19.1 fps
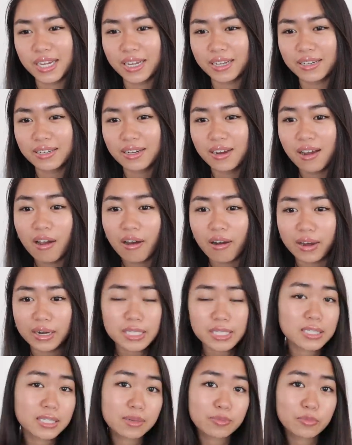And
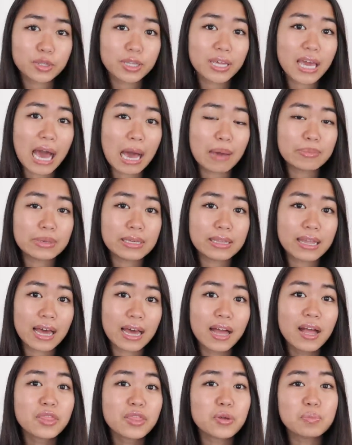honestly, I'm really happy
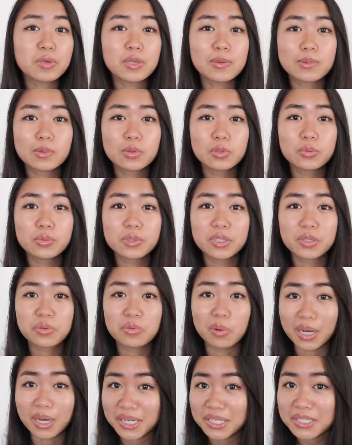that the people who really
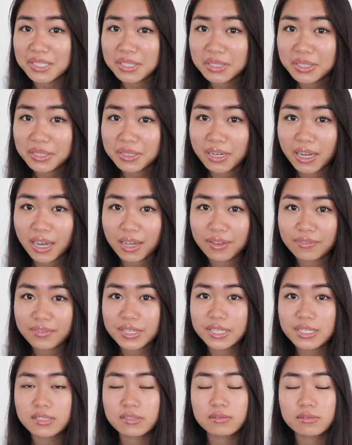wanted to go to
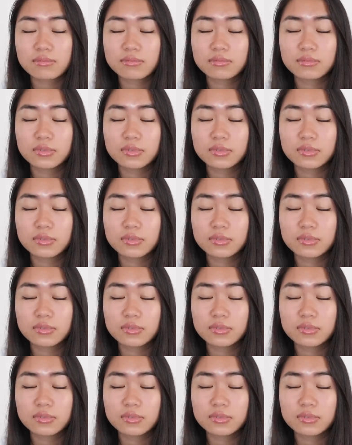Ivy's